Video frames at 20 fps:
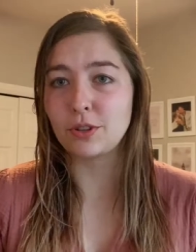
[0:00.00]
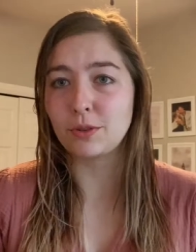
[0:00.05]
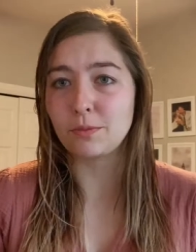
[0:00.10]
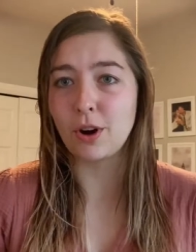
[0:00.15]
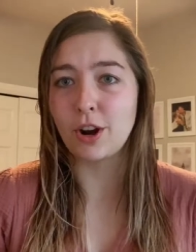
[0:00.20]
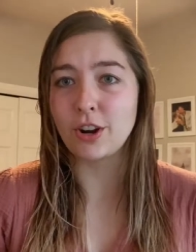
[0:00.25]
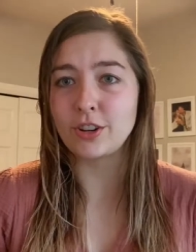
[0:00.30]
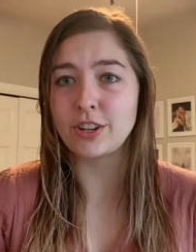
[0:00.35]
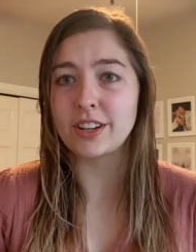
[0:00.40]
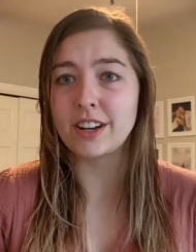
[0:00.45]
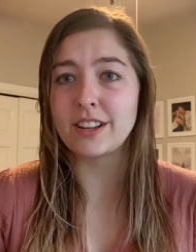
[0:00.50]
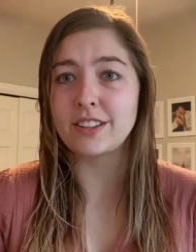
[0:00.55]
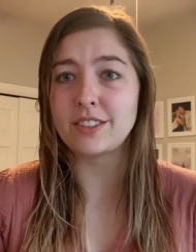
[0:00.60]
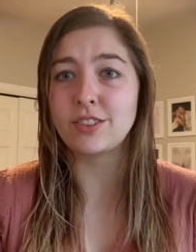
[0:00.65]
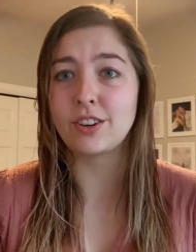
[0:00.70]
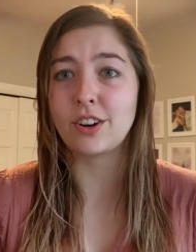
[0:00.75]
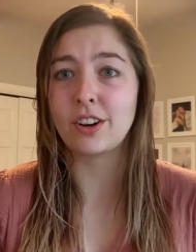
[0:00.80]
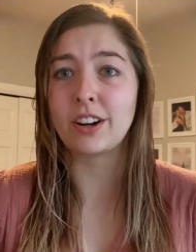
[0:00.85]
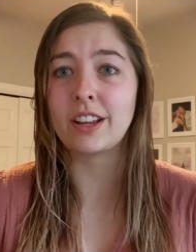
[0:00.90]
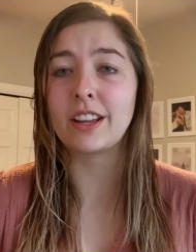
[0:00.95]
project I
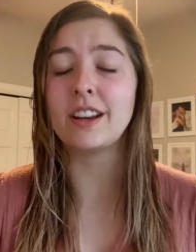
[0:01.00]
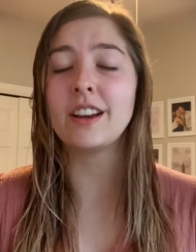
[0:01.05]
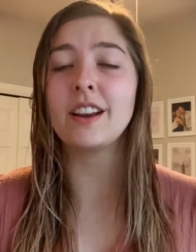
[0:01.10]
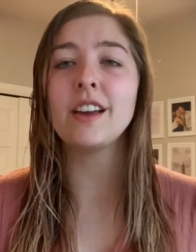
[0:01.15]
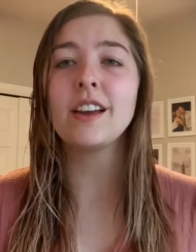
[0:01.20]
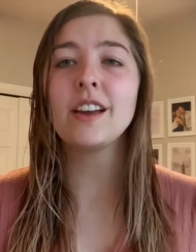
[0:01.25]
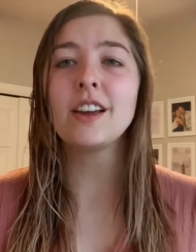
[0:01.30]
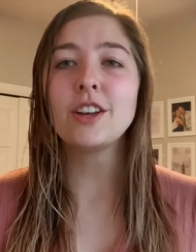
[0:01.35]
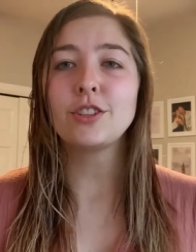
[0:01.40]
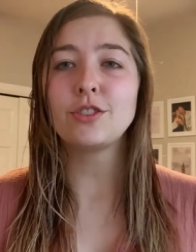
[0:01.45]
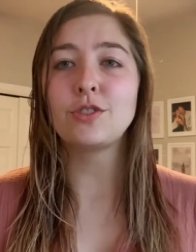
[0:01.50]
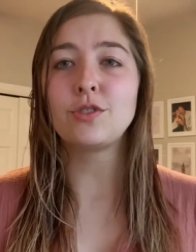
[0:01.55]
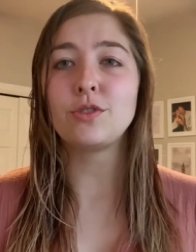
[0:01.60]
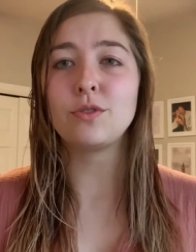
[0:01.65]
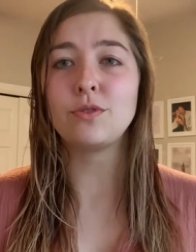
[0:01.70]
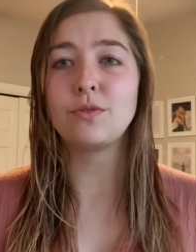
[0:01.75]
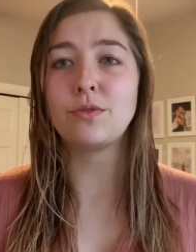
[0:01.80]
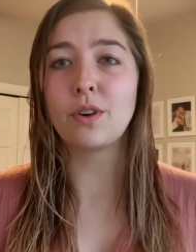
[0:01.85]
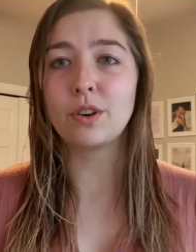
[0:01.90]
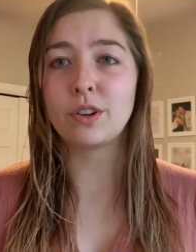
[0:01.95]
started to
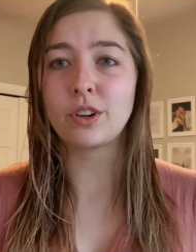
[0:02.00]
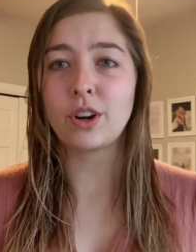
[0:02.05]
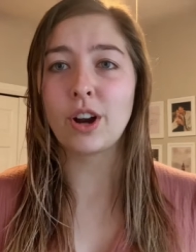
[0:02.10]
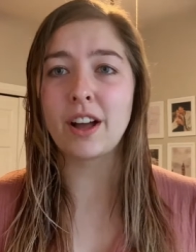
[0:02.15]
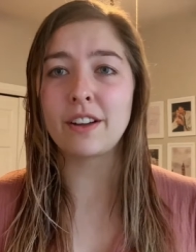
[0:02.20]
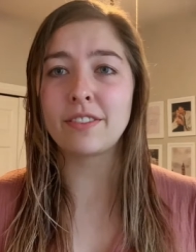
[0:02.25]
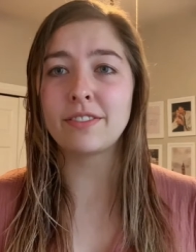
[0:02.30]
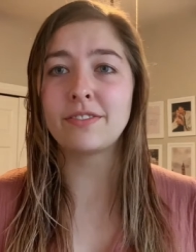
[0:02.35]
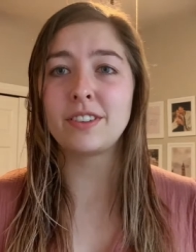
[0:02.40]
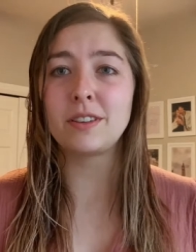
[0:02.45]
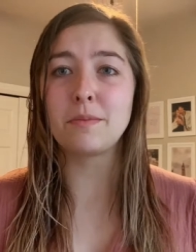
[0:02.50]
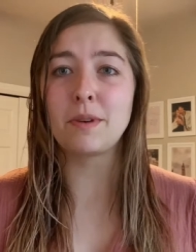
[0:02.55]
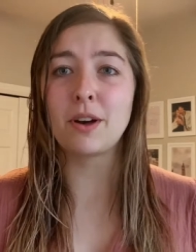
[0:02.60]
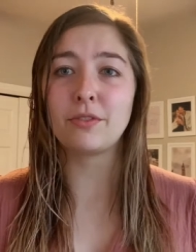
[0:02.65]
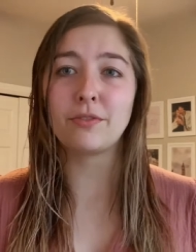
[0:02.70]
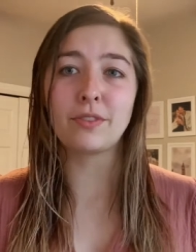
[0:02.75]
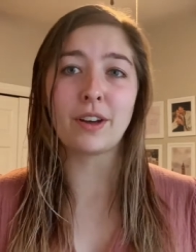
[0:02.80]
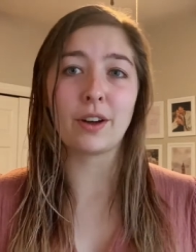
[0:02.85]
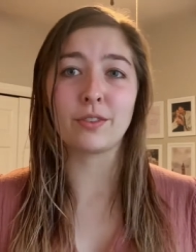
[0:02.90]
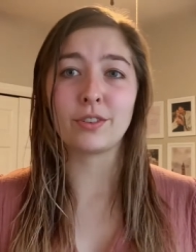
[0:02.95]
photograph female
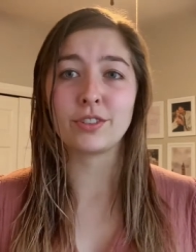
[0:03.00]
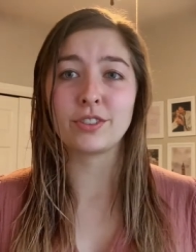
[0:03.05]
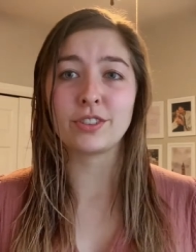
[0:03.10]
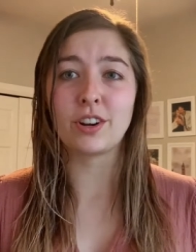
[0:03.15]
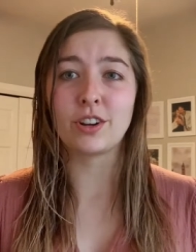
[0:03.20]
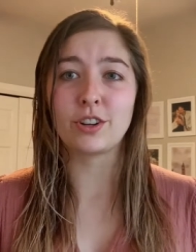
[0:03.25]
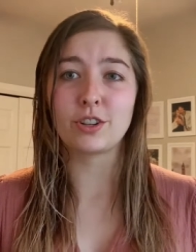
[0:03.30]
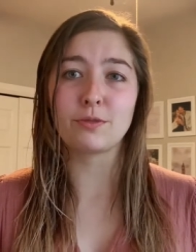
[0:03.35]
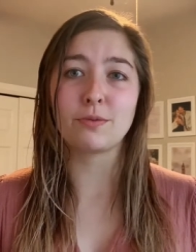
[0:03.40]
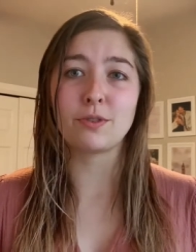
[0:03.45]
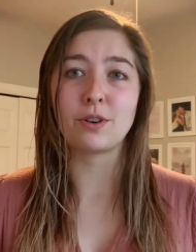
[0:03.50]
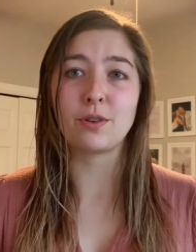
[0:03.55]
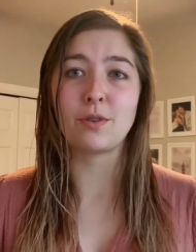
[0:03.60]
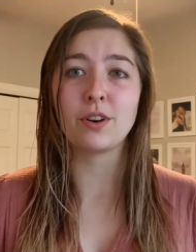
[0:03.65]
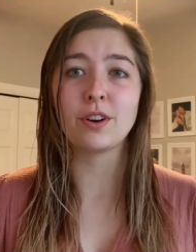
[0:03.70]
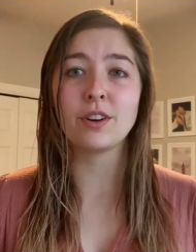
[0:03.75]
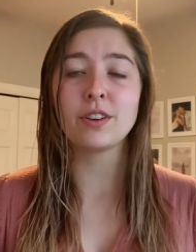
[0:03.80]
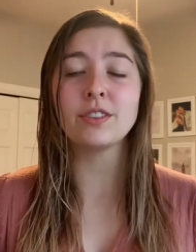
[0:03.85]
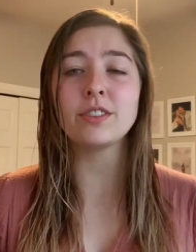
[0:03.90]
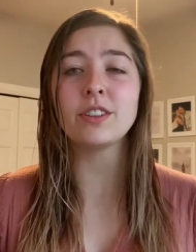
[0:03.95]
founders and
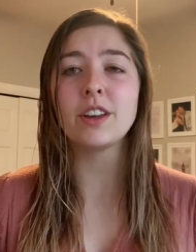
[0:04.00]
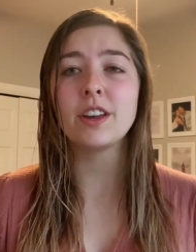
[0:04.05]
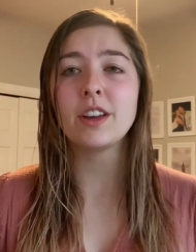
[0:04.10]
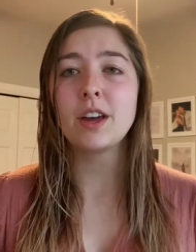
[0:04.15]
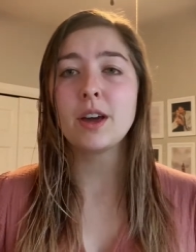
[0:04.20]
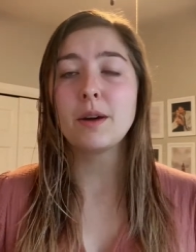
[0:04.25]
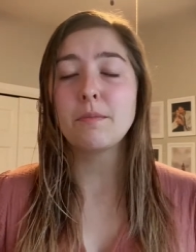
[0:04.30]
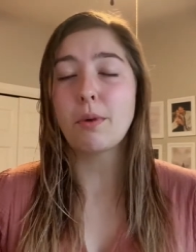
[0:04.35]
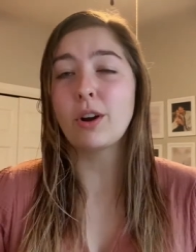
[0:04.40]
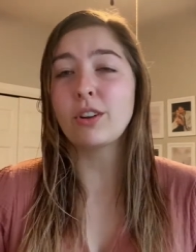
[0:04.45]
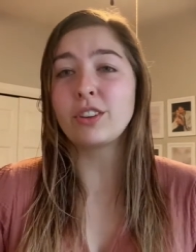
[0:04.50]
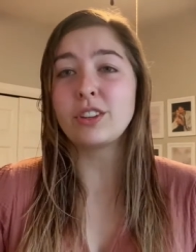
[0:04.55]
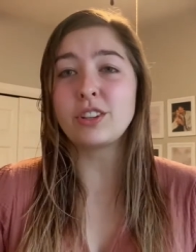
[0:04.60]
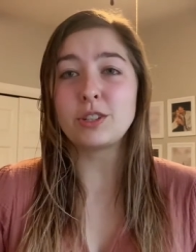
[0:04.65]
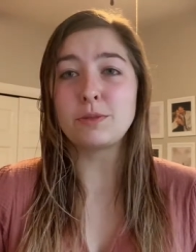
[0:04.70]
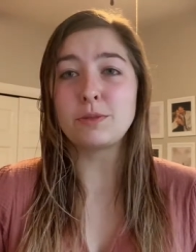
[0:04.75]
entrepreneurs, partly just